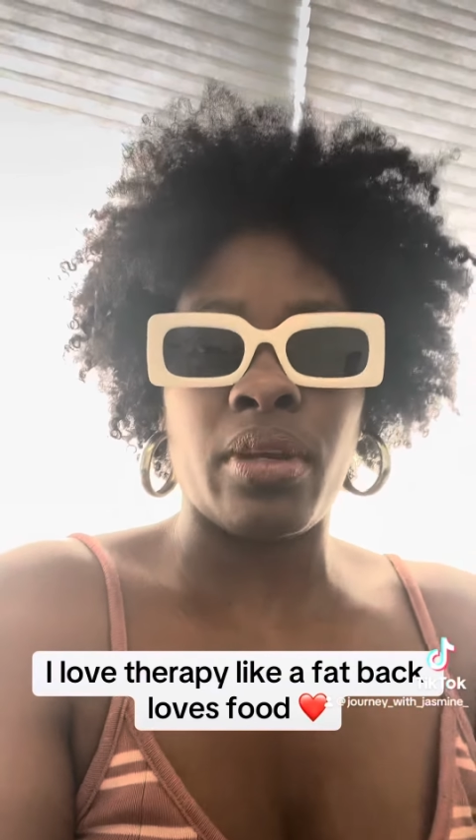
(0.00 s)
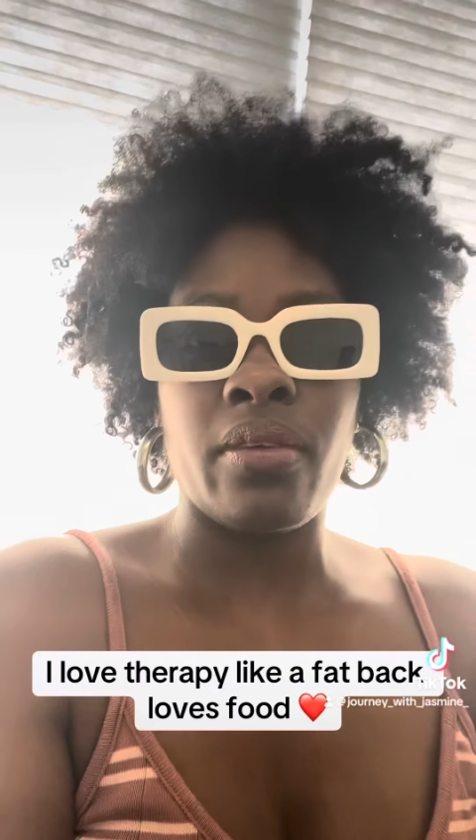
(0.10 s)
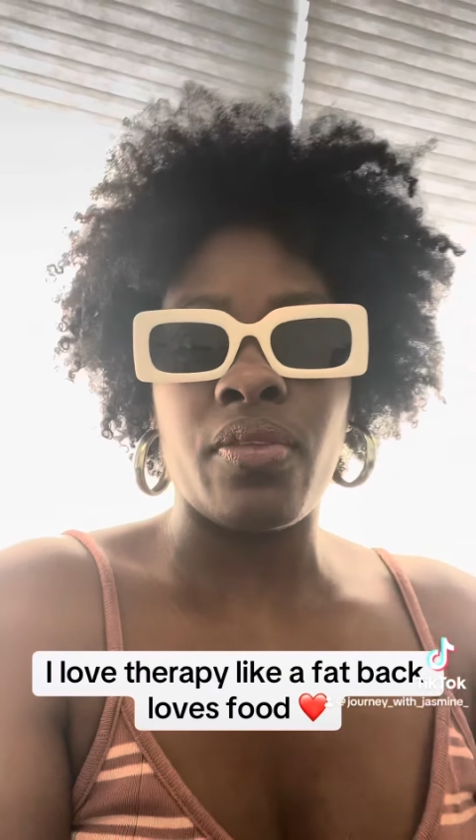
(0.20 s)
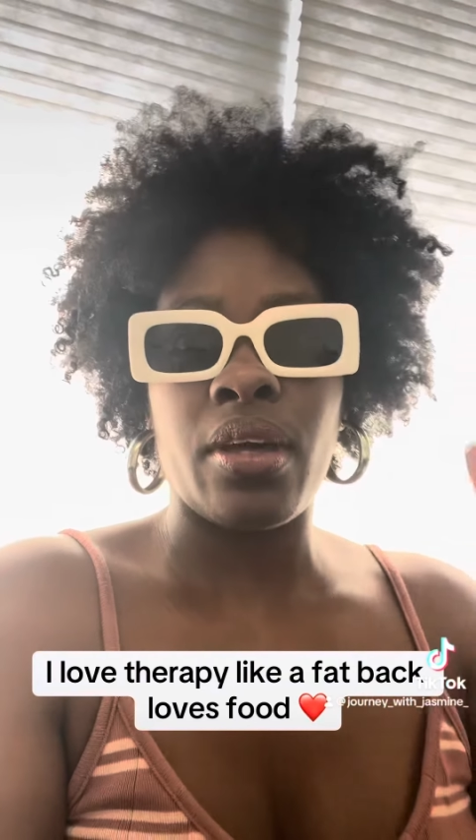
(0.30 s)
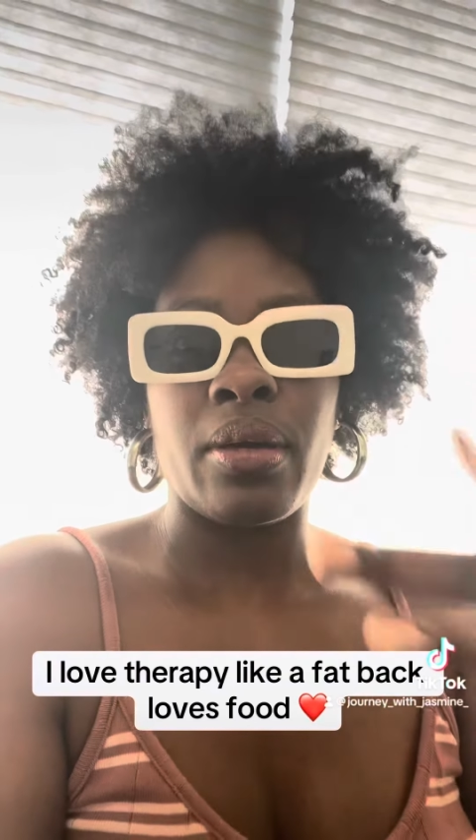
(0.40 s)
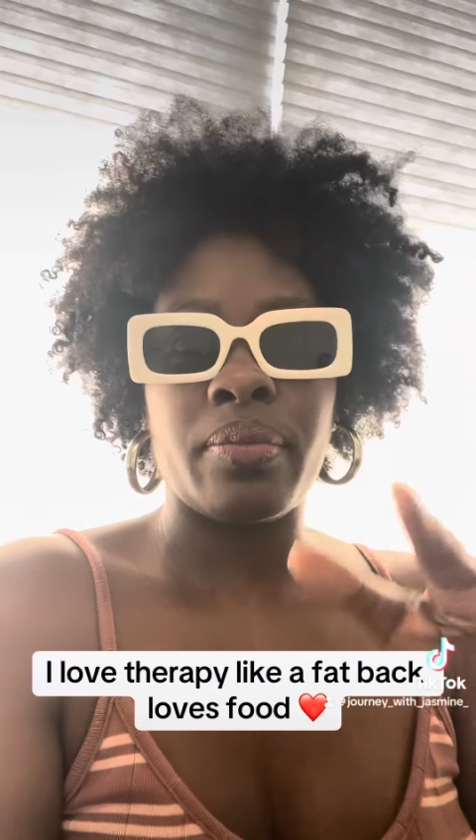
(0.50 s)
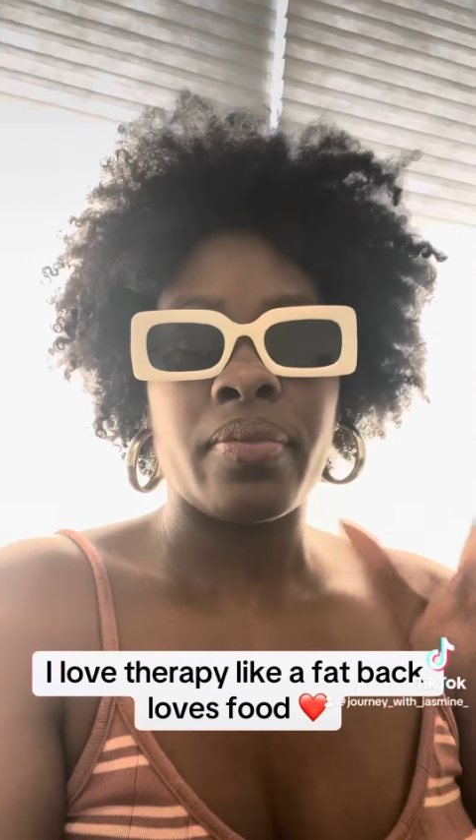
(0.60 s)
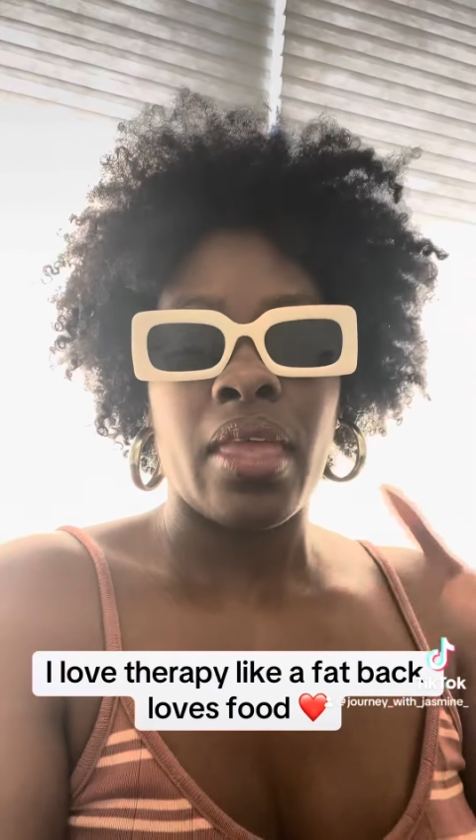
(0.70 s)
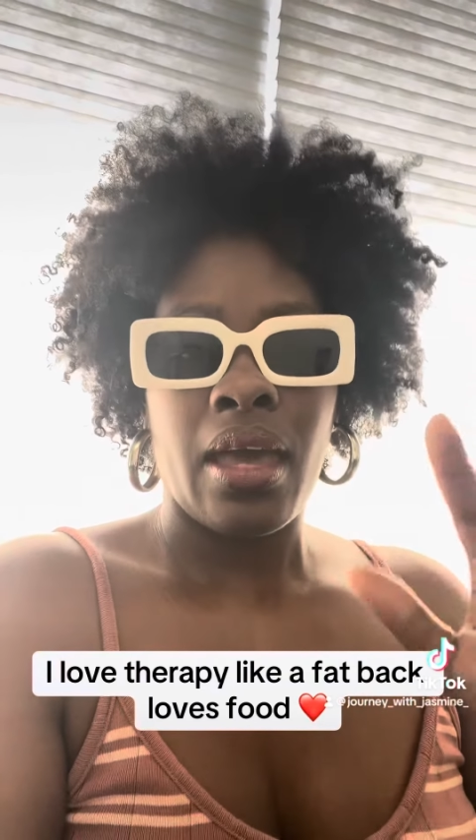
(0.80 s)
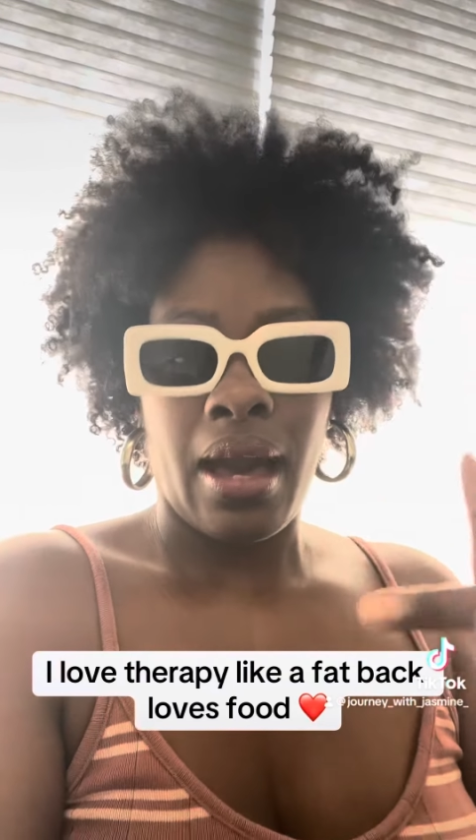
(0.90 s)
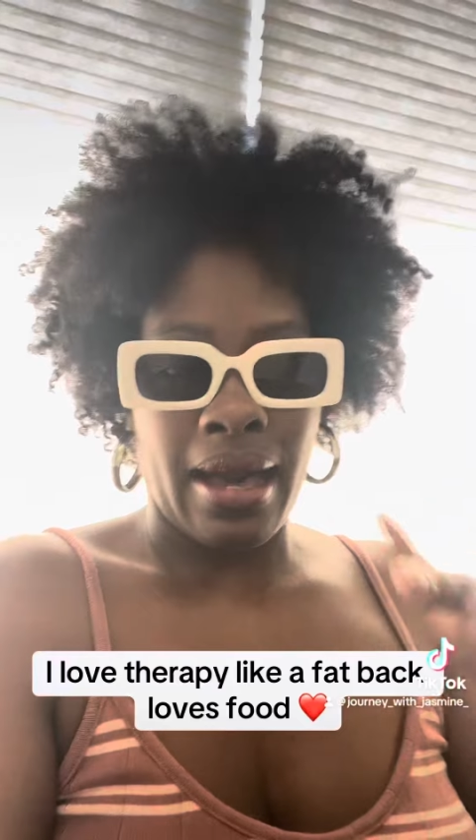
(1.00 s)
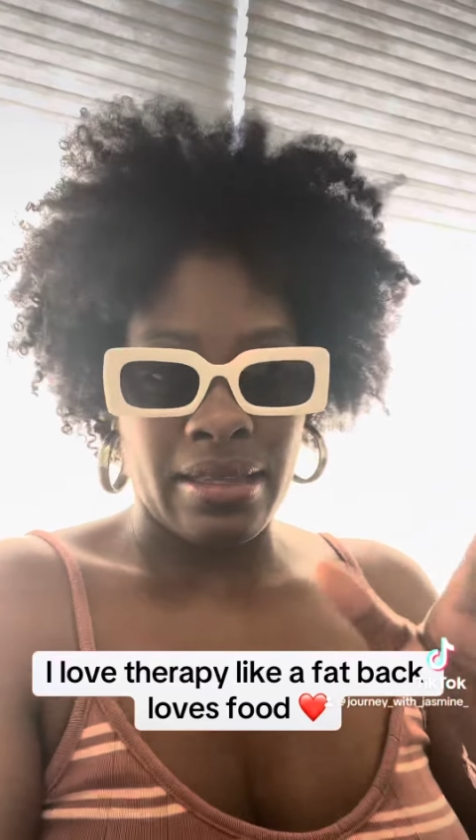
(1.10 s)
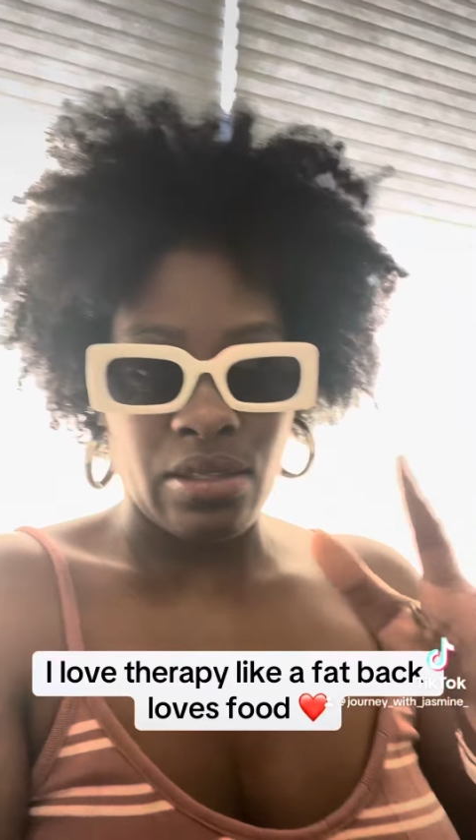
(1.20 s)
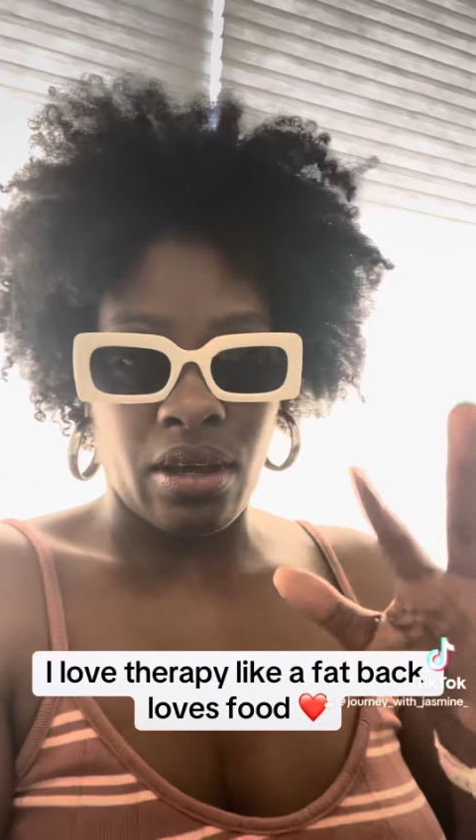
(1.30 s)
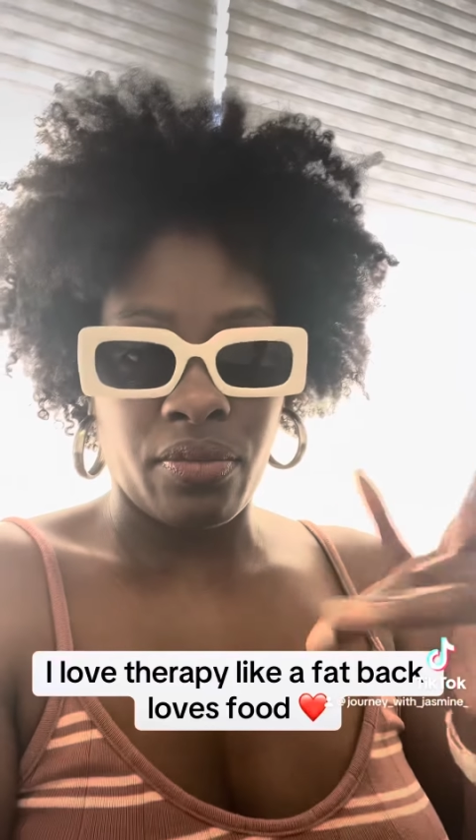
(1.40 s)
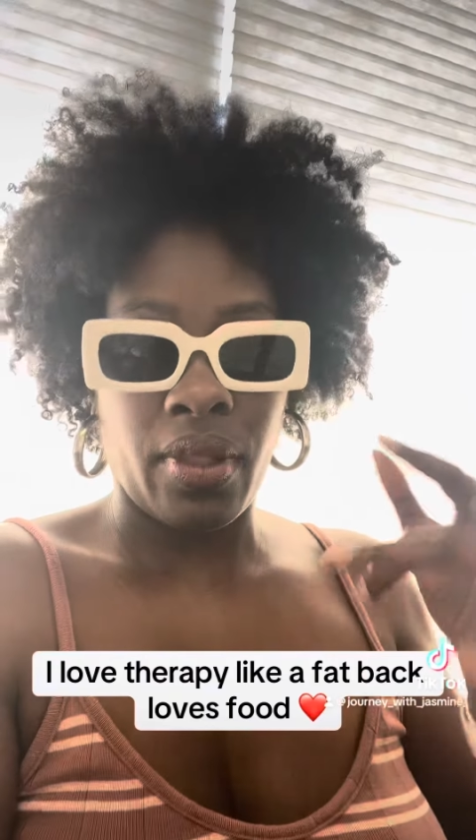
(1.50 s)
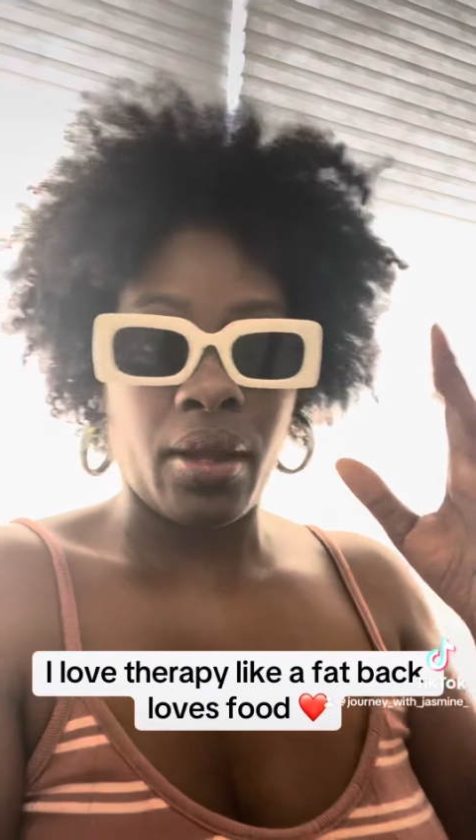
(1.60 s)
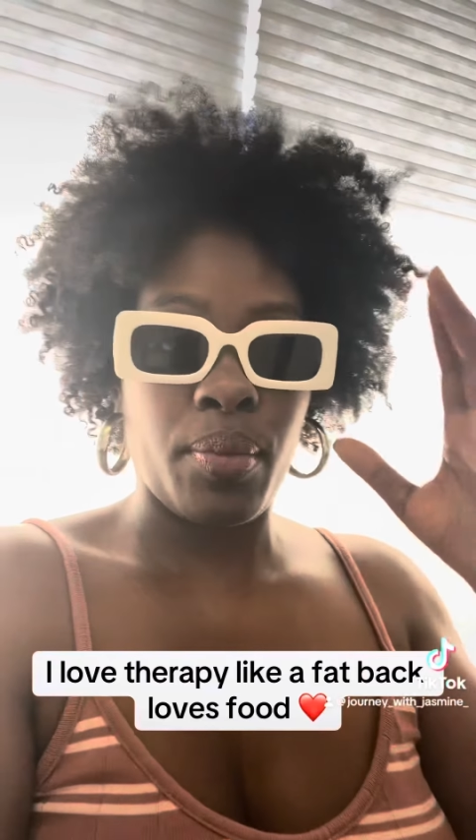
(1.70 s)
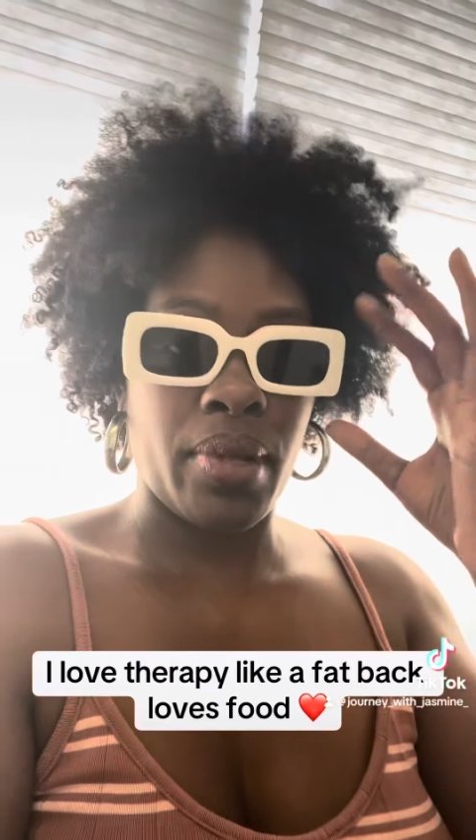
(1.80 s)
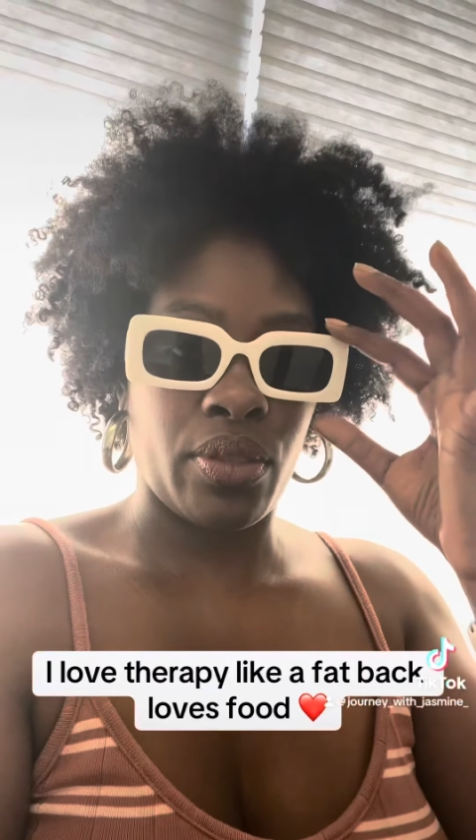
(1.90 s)
of them I saw for
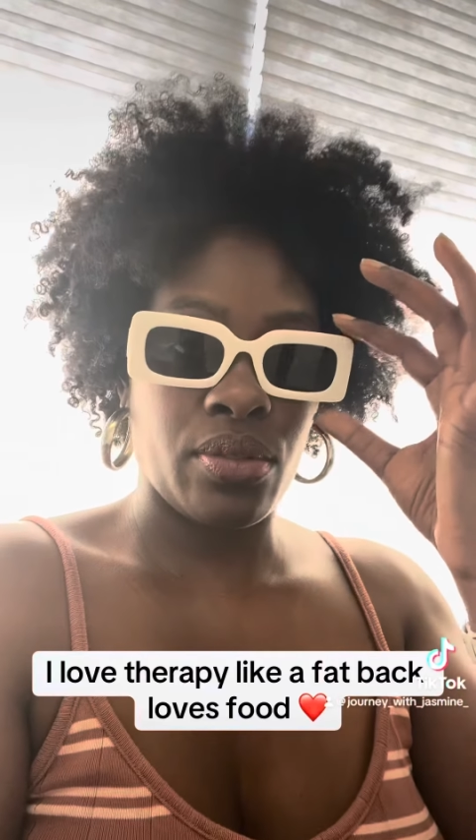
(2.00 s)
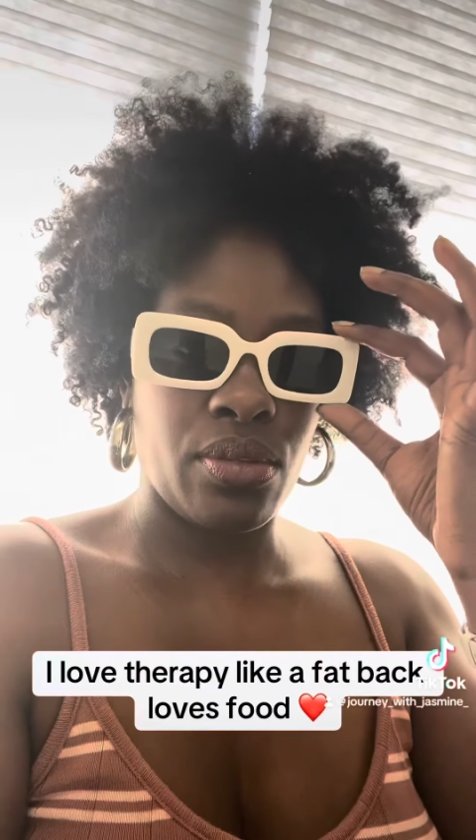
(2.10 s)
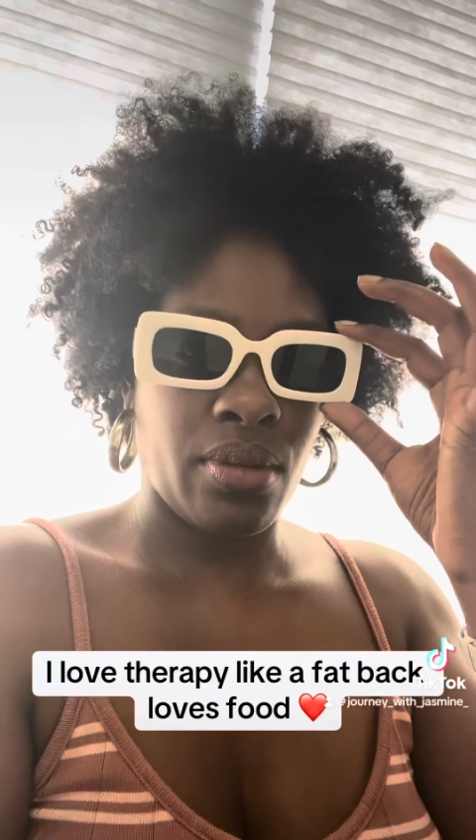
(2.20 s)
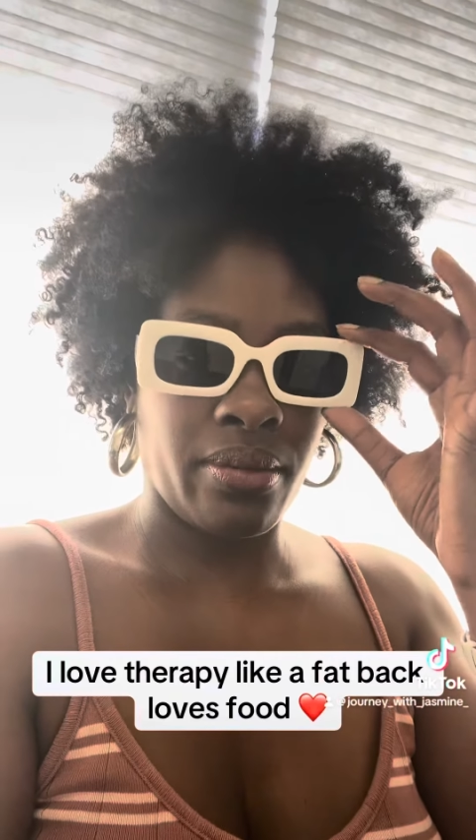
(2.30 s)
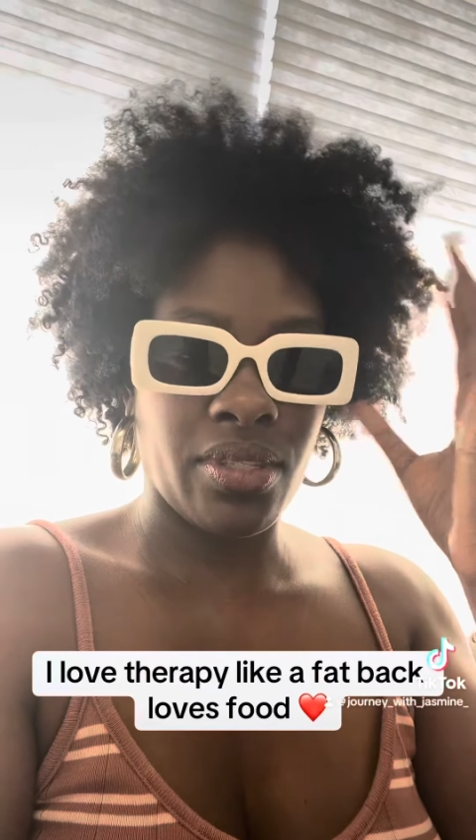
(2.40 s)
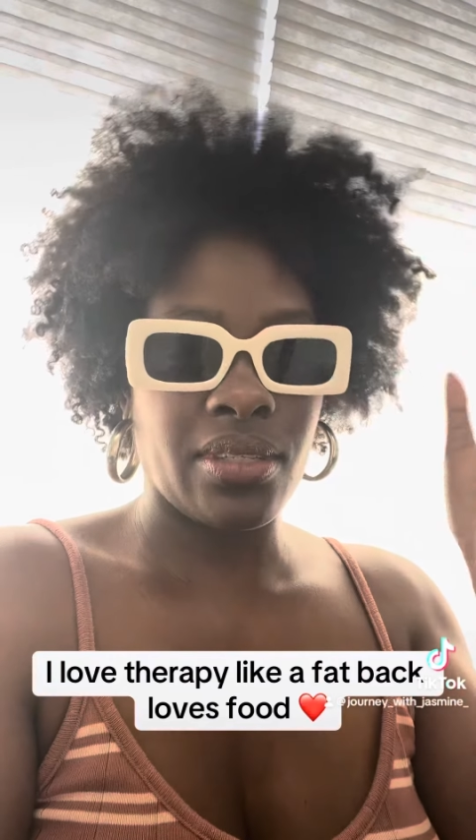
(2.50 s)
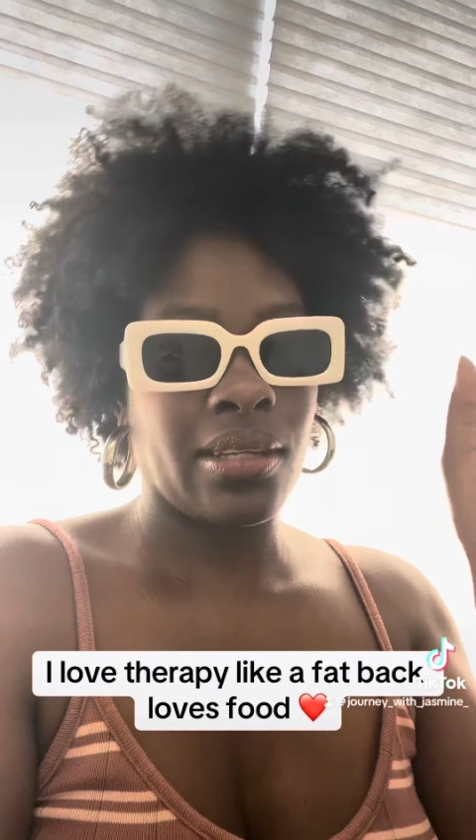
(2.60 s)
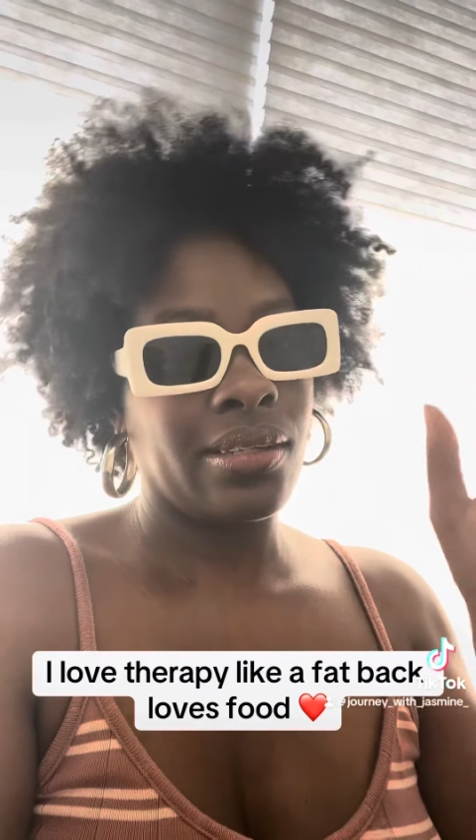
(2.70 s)
like a month or two, and I was just like,